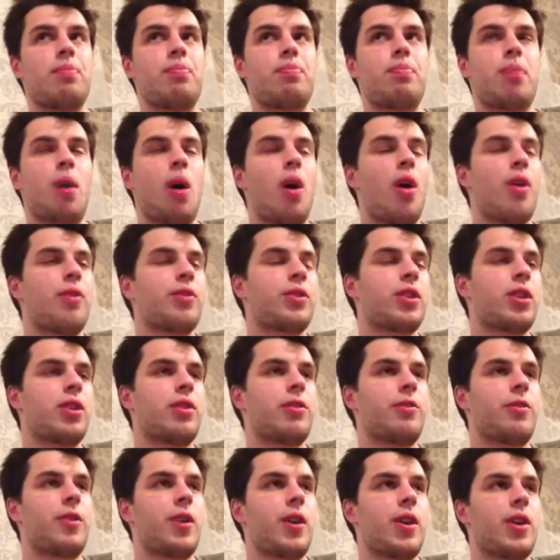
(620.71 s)
But after the
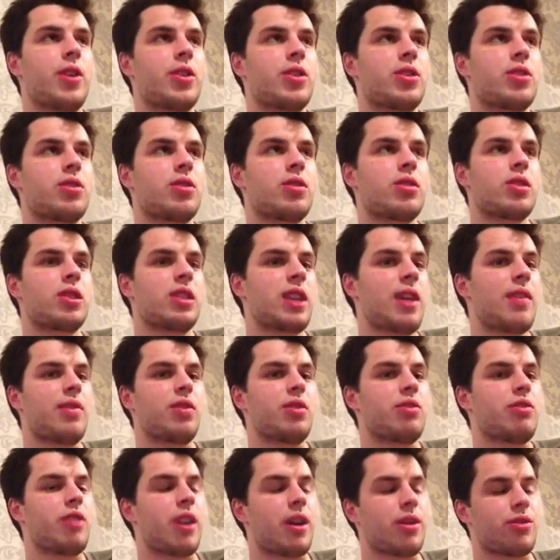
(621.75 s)
first
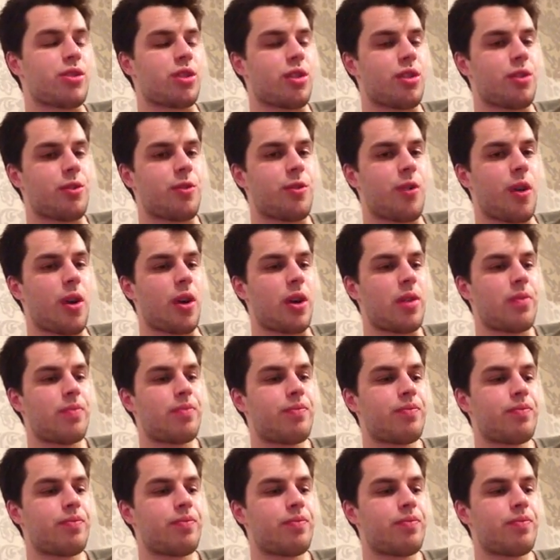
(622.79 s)
7 rounds of the fight,